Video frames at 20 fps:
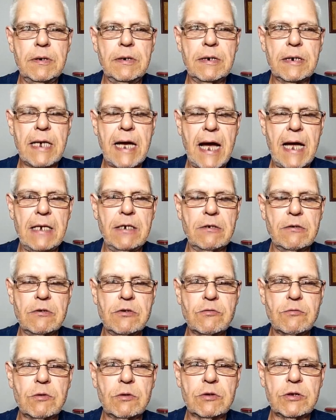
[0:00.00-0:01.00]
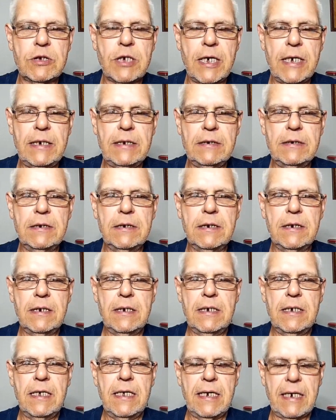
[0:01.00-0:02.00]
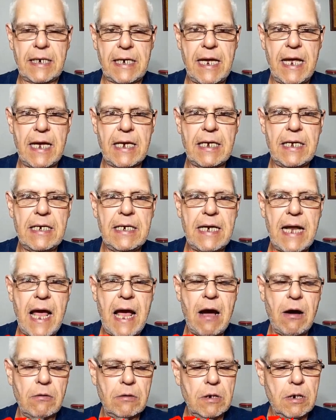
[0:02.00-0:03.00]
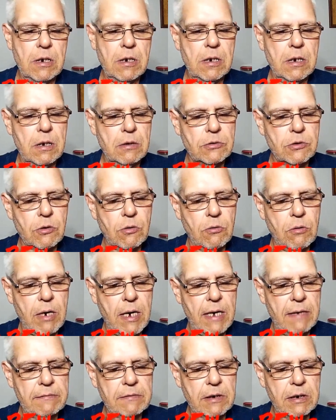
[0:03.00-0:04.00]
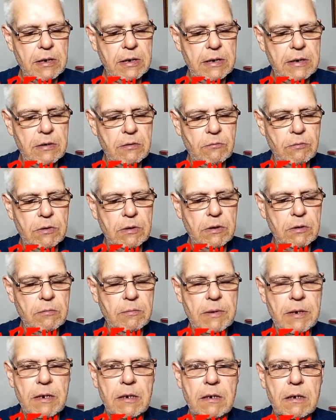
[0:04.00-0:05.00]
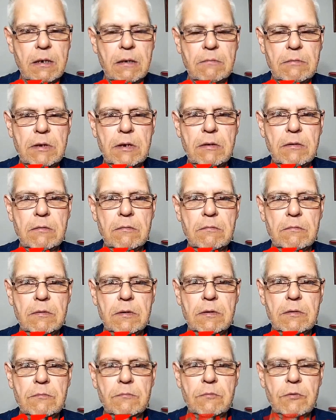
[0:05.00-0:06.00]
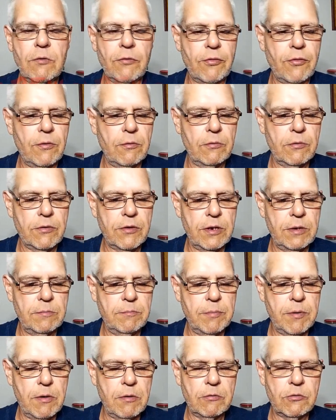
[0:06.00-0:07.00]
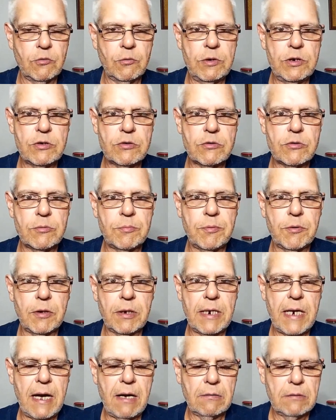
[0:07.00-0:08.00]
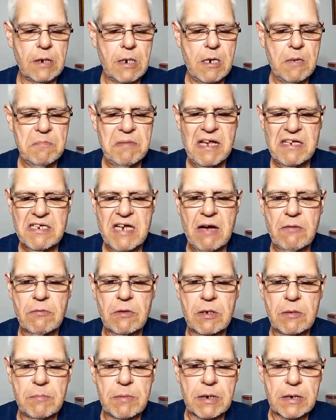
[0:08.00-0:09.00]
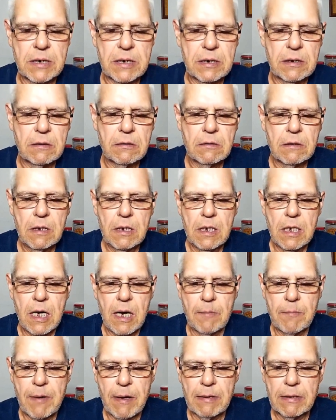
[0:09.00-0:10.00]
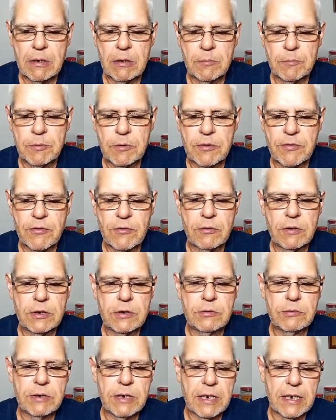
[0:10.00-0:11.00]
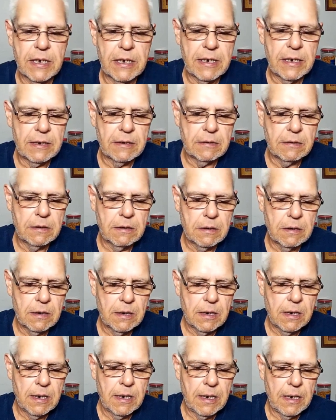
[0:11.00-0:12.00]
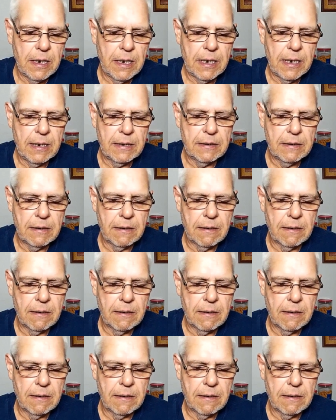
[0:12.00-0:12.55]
guy here is real tight, and I can't get it out. So I have to get in there with a little bit of with a real thin pair of tweezers to pull it out. That's not really a big deal. I'm probably going to put a 32 gig in it, and